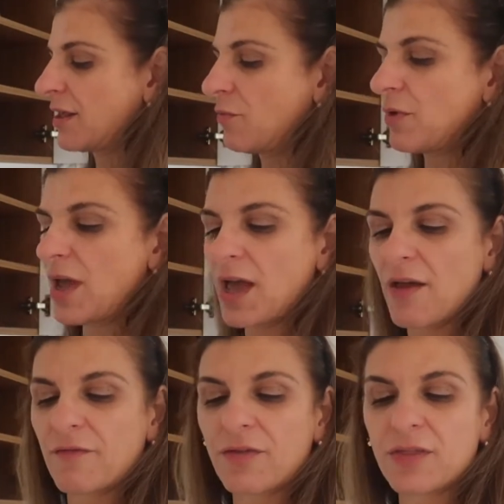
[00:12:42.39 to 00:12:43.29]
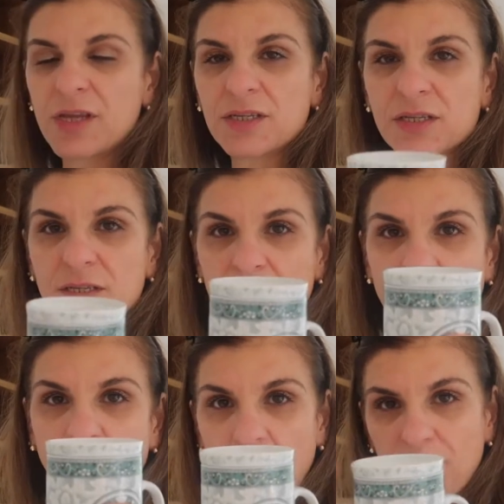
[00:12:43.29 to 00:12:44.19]
then we have this
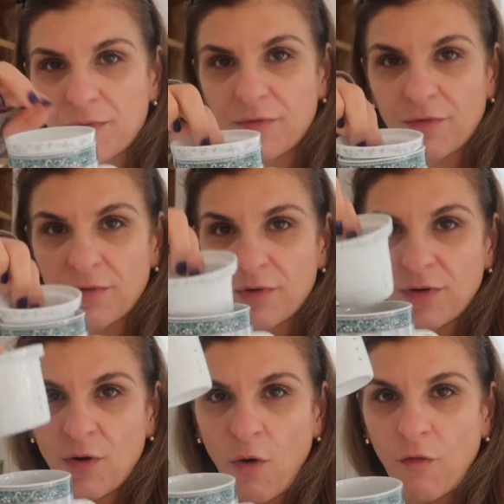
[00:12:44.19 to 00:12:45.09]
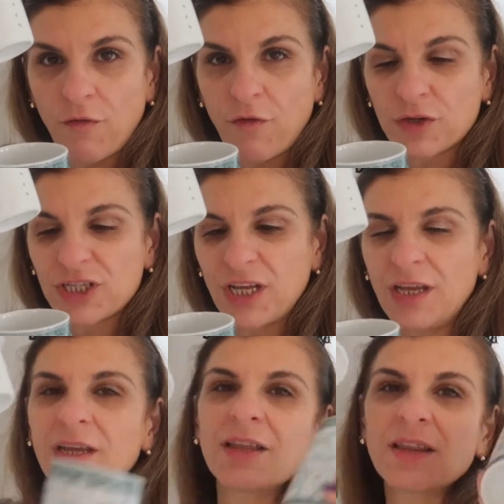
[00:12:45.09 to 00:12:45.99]
cup for
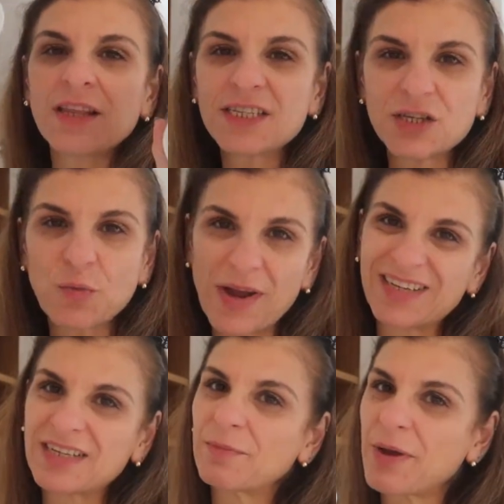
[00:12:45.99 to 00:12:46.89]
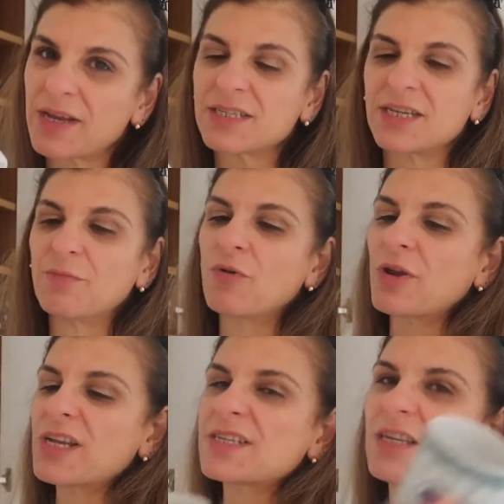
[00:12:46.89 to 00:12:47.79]
tea. This is why I didn't buy a teapot
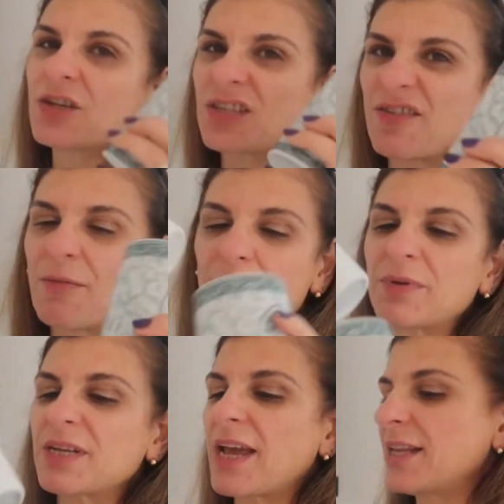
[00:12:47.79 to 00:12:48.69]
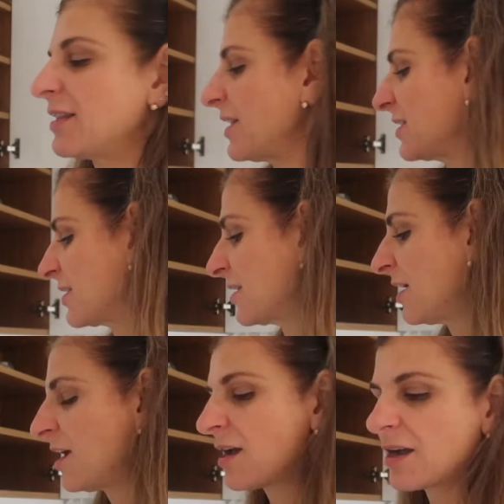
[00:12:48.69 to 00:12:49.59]
yesterday, because I remembered I had this
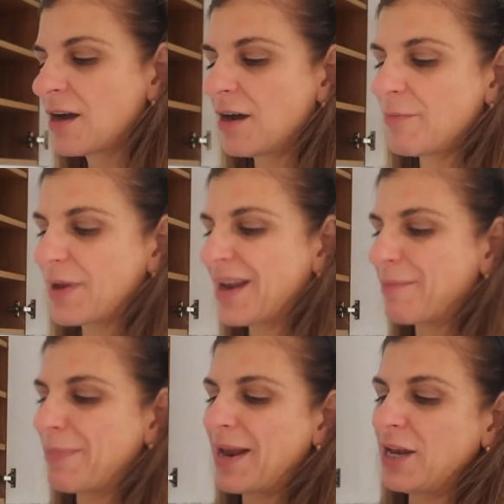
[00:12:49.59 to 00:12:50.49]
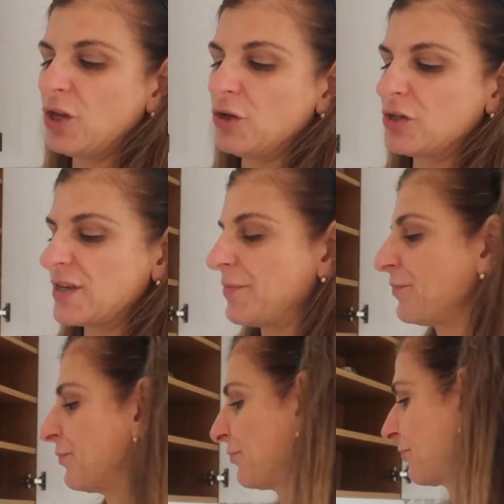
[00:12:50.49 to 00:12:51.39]
cup and I barely use
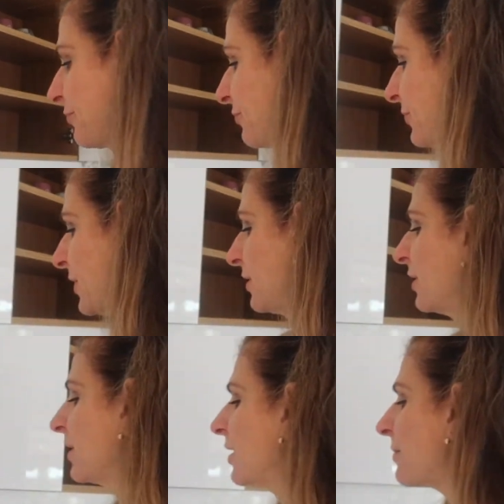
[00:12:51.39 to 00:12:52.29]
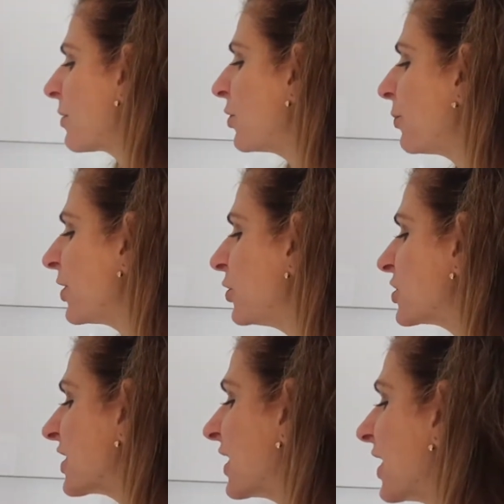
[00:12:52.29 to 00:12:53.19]
it. But I will be
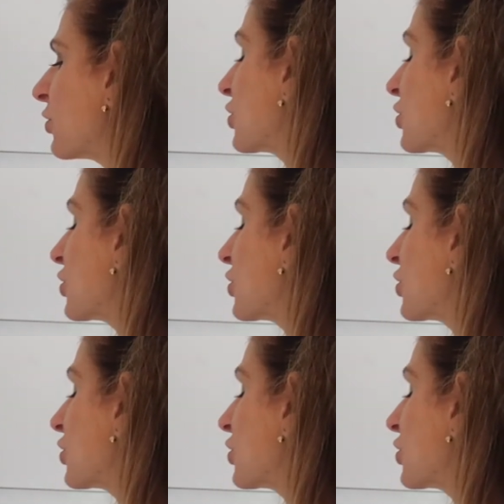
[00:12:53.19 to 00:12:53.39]
using it now